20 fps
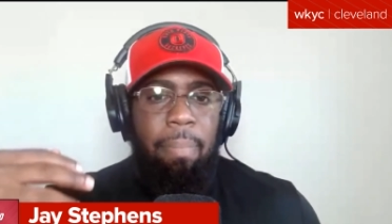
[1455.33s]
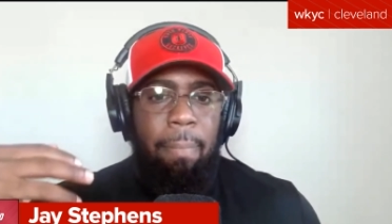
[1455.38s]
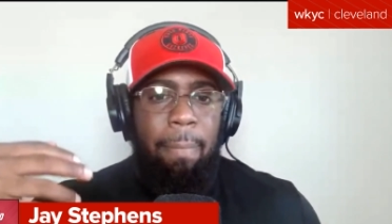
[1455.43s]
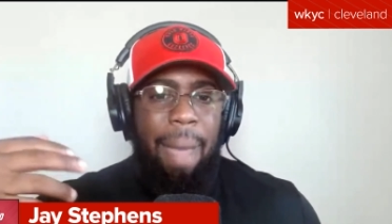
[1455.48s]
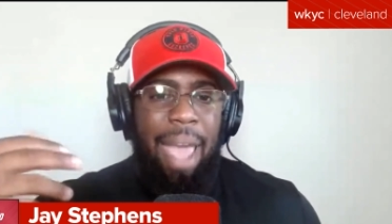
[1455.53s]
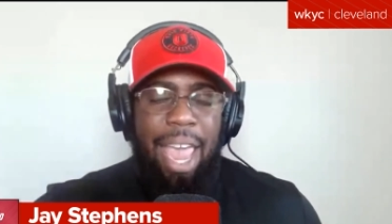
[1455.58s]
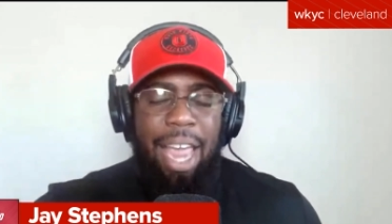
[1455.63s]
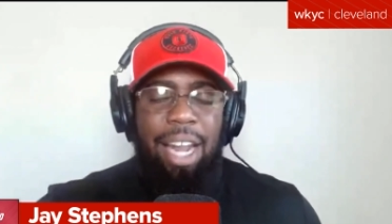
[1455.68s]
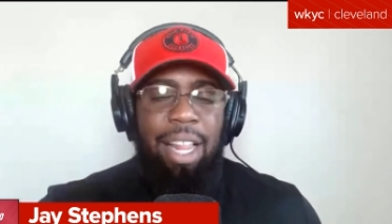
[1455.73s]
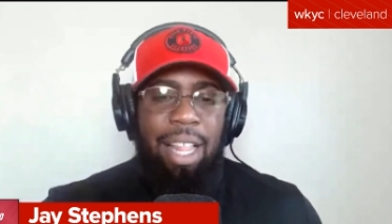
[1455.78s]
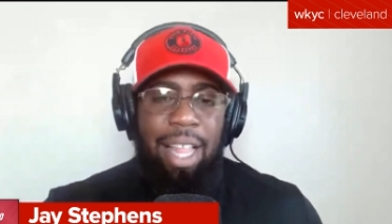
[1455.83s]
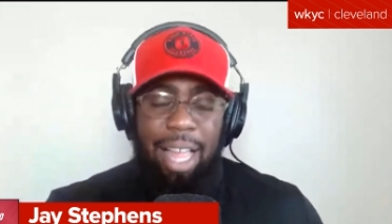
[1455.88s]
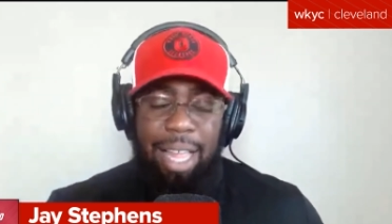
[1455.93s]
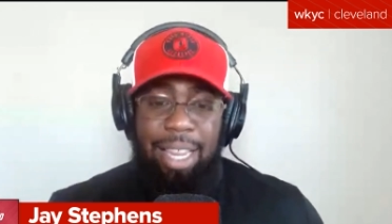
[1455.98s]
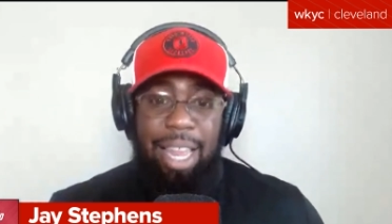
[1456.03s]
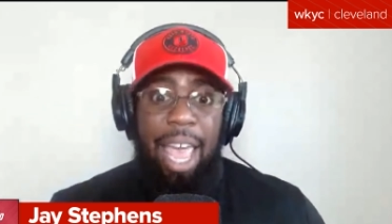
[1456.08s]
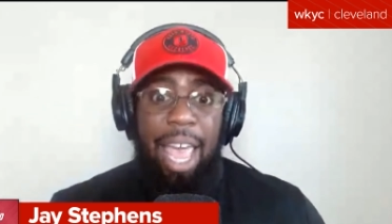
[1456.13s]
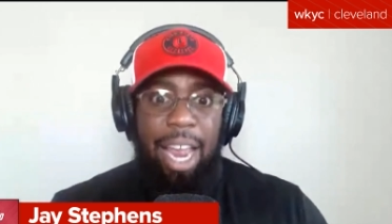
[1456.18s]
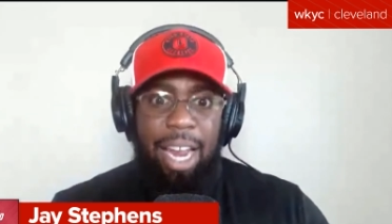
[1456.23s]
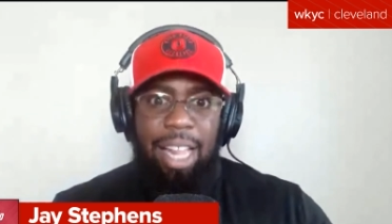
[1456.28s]
anal-
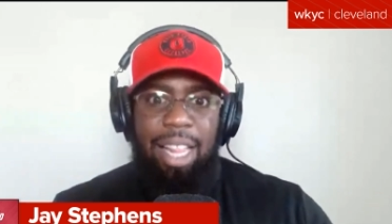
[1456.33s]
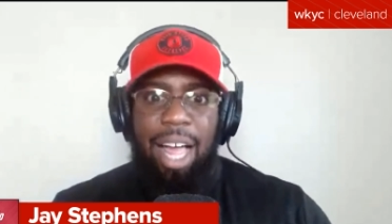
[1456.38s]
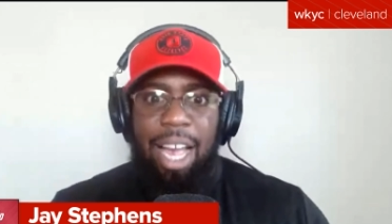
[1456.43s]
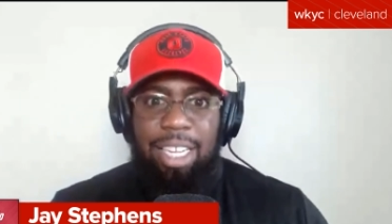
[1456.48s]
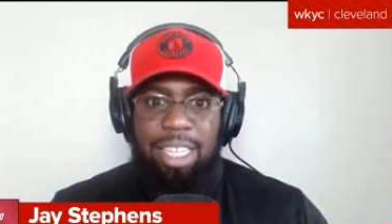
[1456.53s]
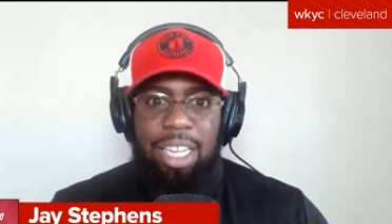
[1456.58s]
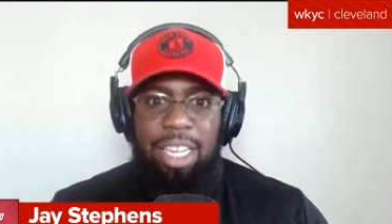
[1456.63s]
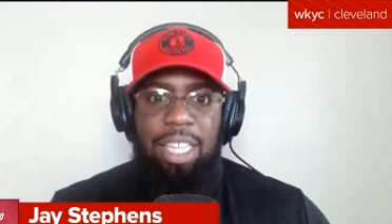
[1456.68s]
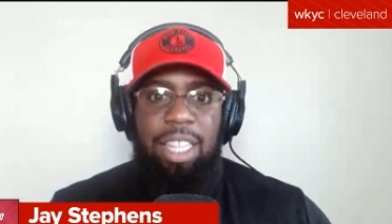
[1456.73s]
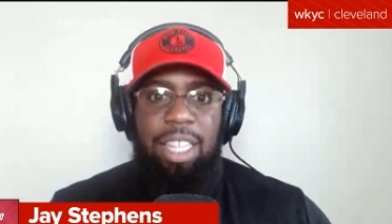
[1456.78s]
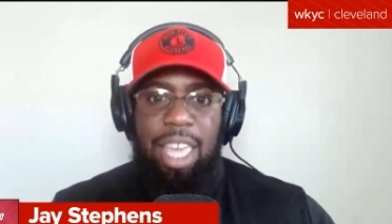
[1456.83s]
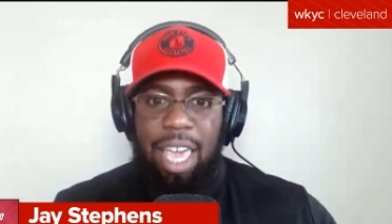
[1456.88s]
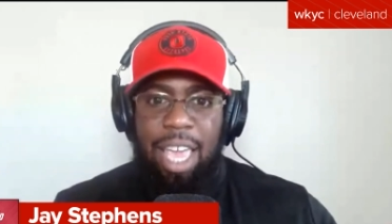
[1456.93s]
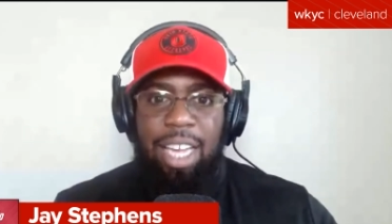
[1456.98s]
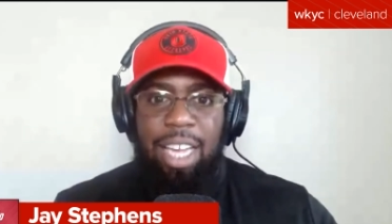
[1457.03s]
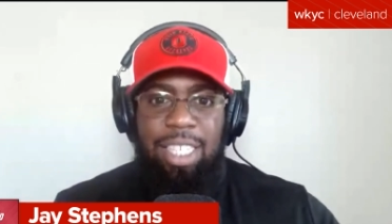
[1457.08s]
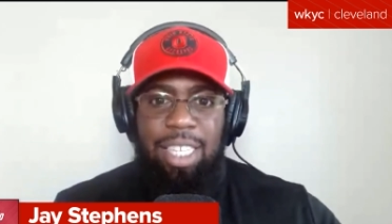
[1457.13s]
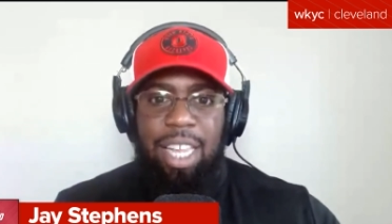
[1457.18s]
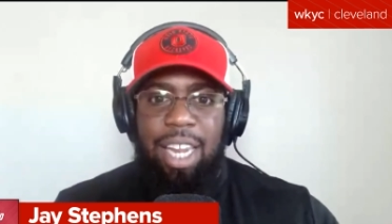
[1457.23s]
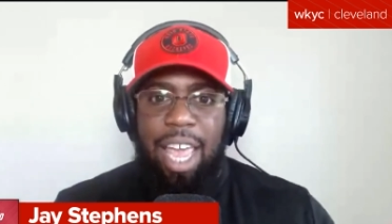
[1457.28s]
analyzing the
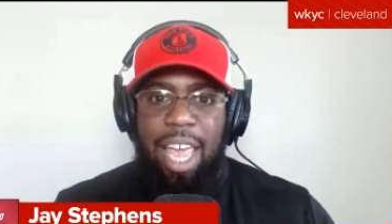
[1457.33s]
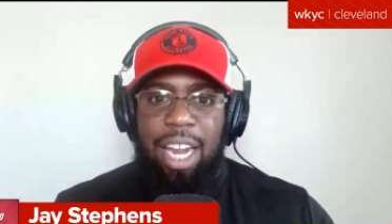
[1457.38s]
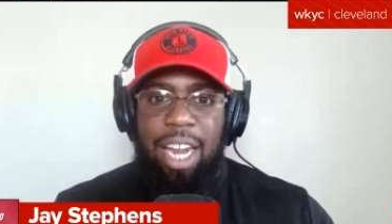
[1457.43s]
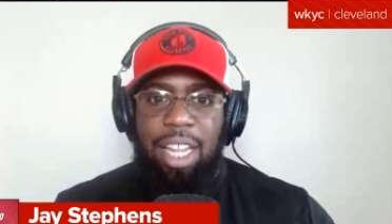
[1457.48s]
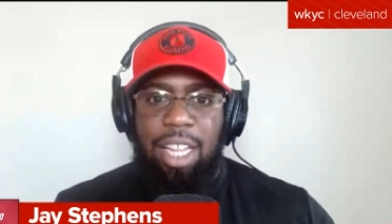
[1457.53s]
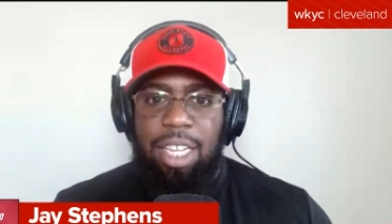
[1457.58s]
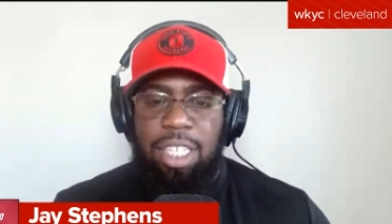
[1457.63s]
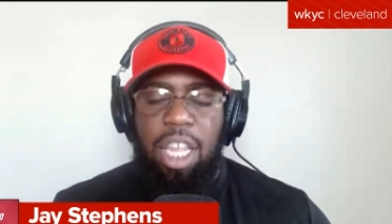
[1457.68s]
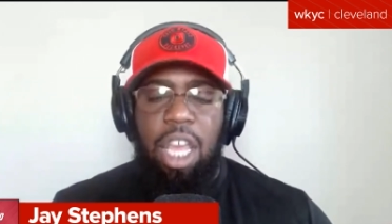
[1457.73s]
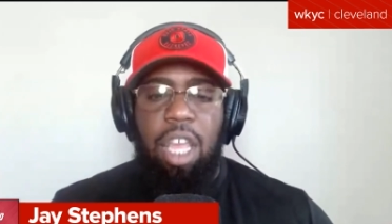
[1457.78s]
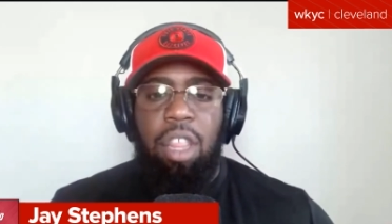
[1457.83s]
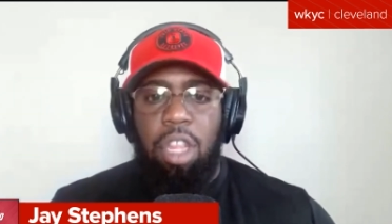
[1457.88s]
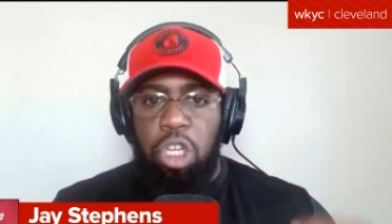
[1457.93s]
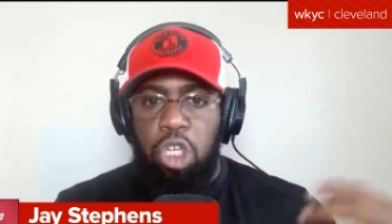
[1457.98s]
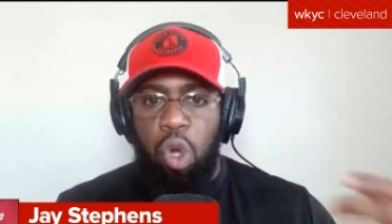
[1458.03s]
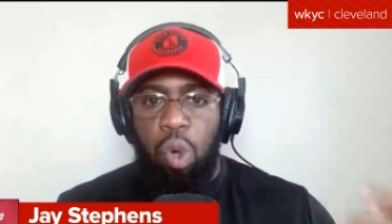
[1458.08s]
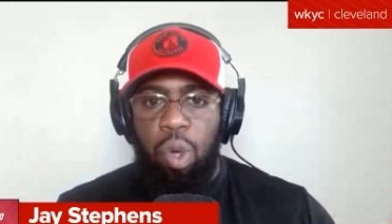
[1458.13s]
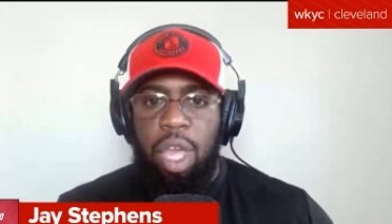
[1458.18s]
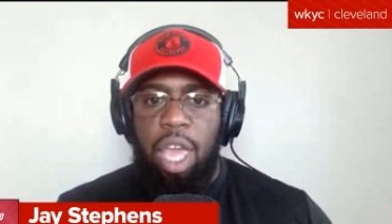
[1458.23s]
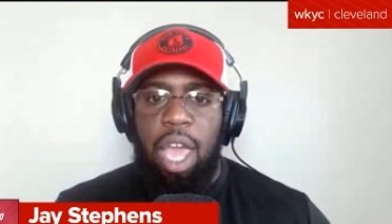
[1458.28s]
instant analyst that
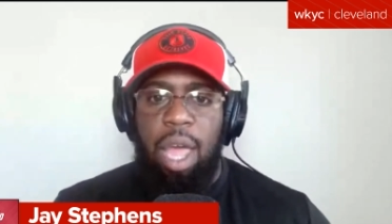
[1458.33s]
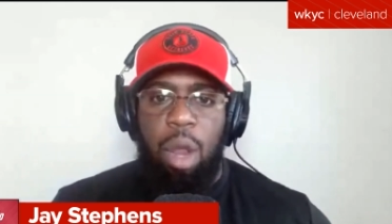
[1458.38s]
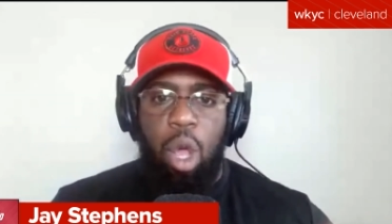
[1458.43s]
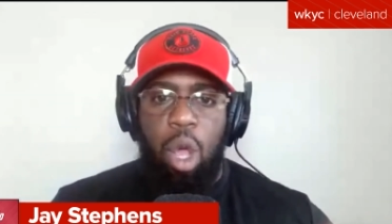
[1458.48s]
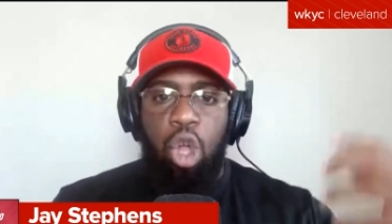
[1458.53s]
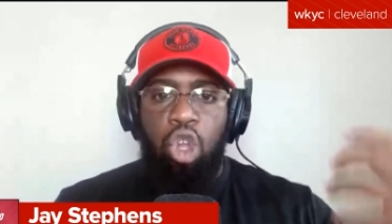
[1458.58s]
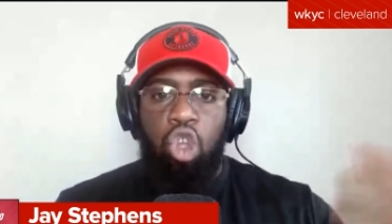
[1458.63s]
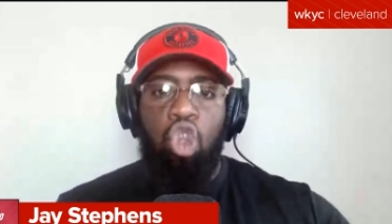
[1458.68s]
you'll get